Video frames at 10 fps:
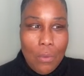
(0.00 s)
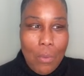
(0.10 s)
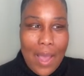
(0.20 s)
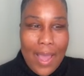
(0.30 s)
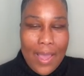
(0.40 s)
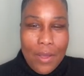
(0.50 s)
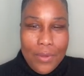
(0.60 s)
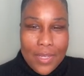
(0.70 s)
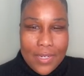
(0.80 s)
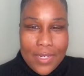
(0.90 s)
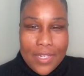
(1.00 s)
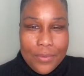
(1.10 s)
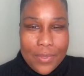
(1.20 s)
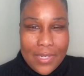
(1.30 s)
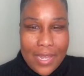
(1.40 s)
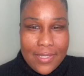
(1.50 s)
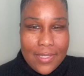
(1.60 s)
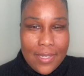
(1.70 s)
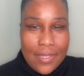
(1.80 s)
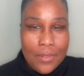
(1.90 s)
Why go get another one like
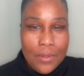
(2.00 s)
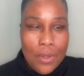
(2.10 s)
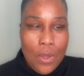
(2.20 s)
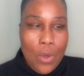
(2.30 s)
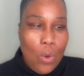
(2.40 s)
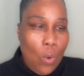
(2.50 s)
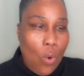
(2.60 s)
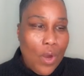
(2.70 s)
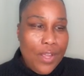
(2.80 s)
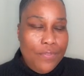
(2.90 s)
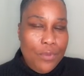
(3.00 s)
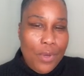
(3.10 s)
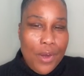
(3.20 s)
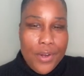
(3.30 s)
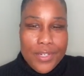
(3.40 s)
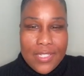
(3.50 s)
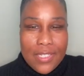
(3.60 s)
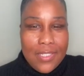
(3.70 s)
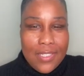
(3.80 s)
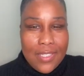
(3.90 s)
that? Or if you heard
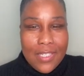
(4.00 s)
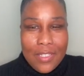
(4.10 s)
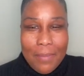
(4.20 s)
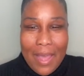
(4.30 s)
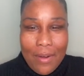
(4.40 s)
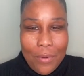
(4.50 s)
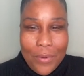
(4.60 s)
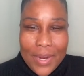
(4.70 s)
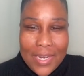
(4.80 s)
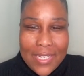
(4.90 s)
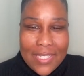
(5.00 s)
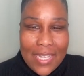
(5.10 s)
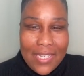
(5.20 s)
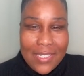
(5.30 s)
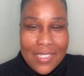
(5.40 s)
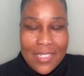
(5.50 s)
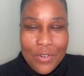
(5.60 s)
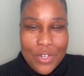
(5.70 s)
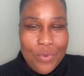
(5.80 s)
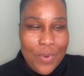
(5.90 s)
such and such about an organization
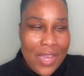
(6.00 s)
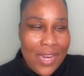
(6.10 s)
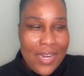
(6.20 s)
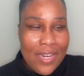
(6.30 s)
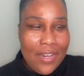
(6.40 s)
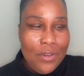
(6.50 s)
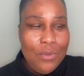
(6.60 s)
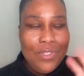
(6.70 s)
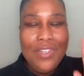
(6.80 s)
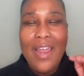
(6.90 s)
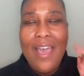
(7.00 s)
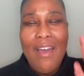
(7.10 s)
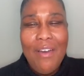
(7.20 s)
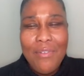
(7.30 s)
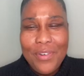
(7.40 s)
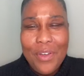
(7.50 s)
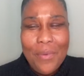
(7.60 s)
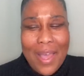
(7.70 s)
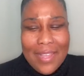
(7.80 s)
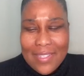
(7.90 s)
or you read it in the news, you're like, oh
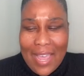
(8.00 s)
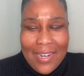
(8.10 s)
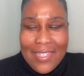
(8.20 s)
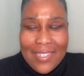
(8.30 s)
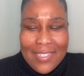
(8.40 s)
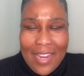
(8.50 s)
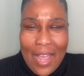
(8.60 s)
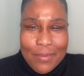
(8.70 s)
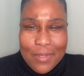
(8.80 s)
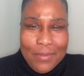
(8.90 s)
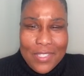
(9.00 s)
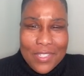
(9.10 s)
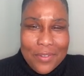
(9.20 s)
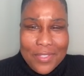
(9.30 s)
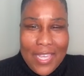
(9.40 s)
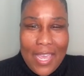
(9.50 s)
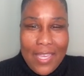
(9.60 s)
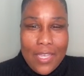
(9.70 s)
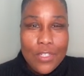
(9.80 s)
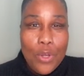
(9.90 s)
no, I need a job, so I'm just going to
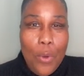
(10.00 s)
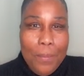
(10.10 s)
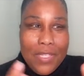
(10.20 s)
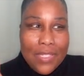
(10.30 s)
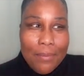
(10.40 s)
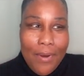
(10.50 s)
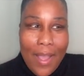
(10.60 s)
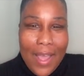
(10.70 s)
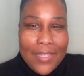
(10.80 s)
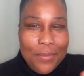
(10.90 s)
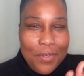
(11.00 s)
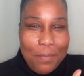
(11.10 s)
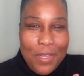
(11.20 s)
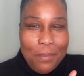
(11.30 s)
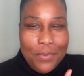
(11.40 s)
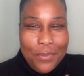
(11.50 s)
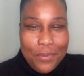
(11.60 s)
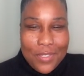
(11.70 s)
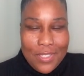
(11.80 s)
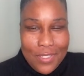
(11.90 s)
take it. Don't be surprised when the people
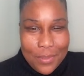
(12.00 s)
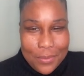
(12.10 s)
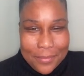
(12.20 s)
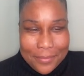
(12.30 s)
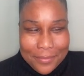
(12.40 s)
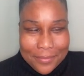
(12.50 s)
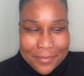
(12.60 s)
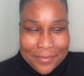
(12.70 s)
do it to you.